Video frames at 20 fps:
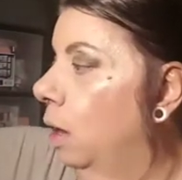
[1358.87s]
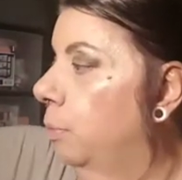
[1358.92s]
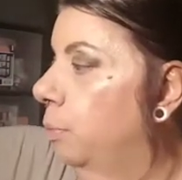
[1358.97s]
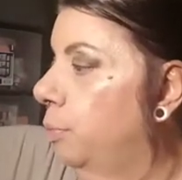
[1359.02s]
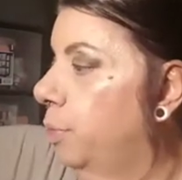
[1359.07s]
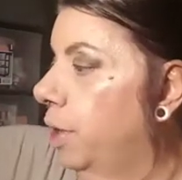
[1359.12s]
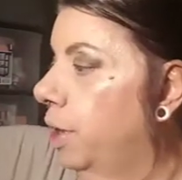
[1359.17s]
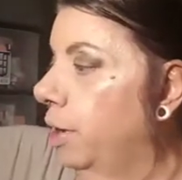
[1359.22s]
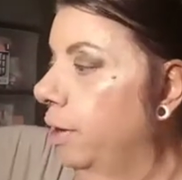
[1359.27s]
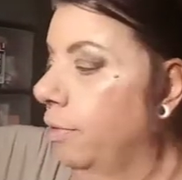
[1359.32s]

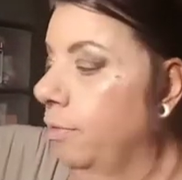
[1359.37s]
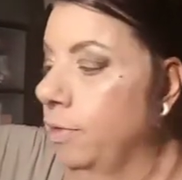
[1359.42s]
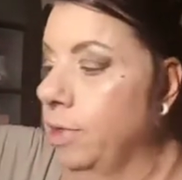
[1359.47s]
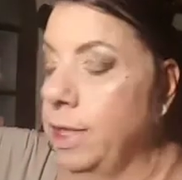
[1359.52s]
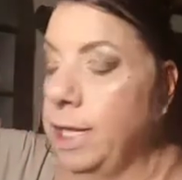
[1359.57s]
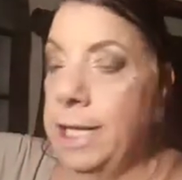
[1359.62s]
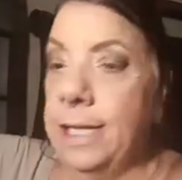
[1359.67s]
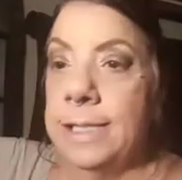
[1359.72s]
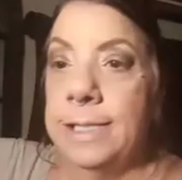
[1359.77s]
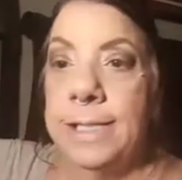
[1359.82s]
But
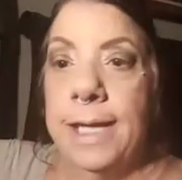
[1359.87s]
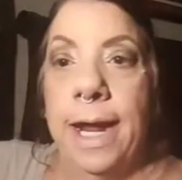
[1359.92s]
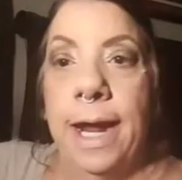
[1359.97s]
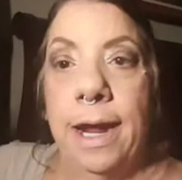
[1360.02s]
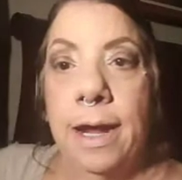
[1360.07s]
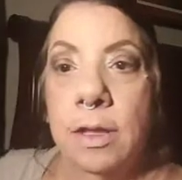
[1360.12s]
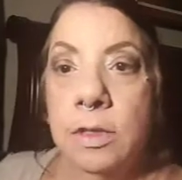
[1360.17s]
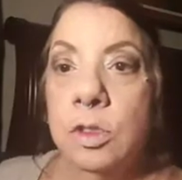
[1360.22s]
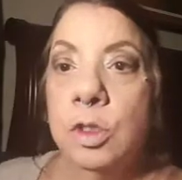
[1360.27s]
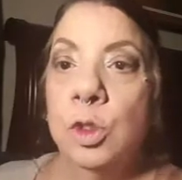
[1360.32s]
everything's
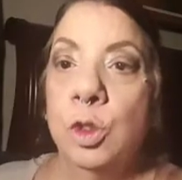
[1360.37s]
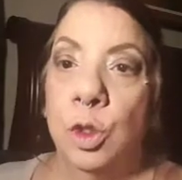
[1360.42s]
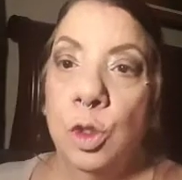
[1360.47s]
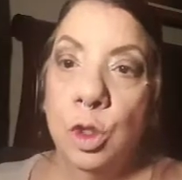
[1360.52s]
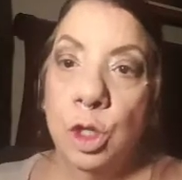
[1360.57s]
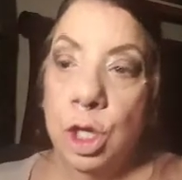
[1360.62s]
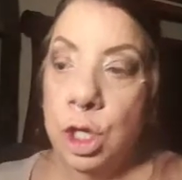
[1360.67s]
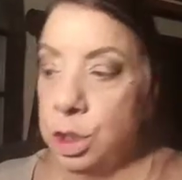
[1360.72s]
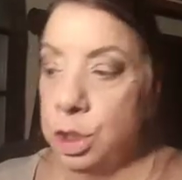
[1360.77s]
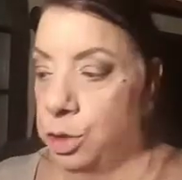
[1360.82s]

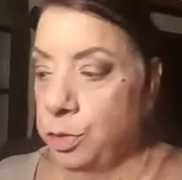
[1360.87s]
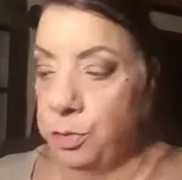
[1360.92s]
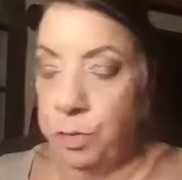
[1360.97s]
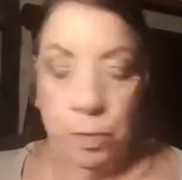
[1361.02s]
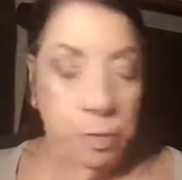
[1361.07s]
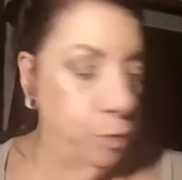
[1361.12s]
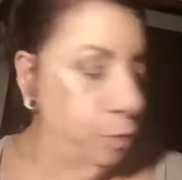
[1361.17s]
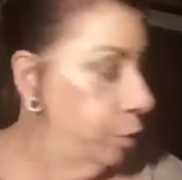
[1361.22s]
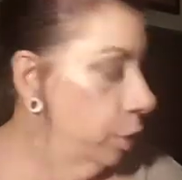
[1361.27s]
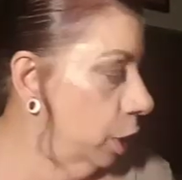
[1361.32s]
canceled because of
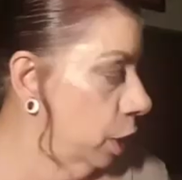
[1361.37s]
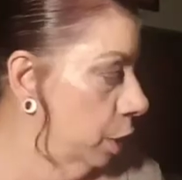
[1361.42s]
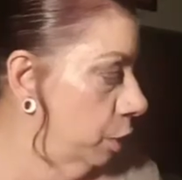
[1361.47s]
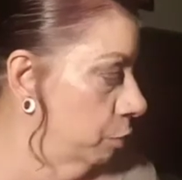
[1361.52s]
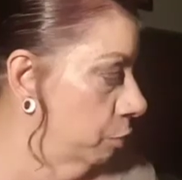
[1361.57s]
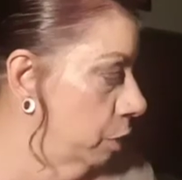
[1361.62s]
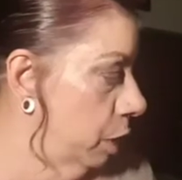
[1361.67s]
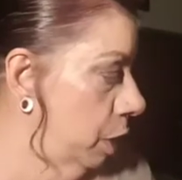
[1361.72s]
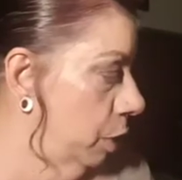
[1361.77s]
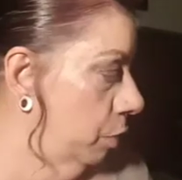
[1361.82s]
fucking
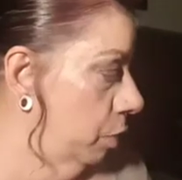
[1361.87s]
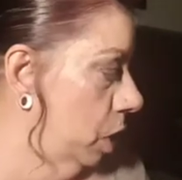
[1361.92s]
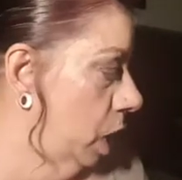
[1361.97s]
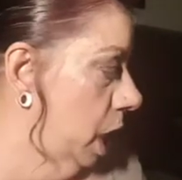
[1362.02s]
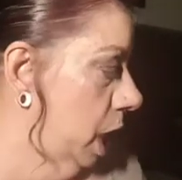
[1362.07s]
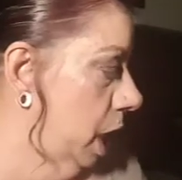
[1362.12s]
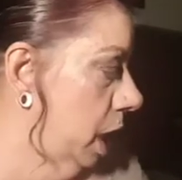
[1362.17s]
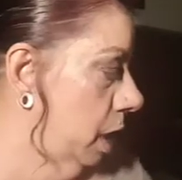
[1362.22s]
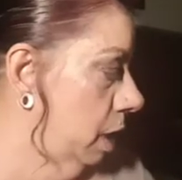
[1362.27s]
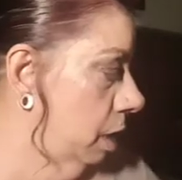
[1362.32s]

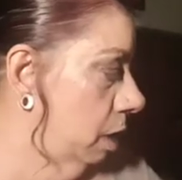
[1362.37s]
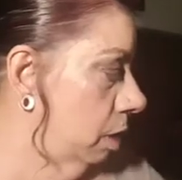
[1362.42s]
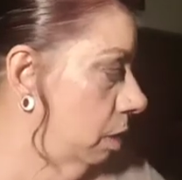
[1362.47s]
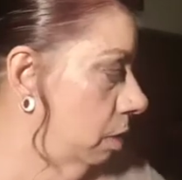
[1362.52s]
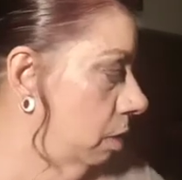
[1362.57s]
Rona.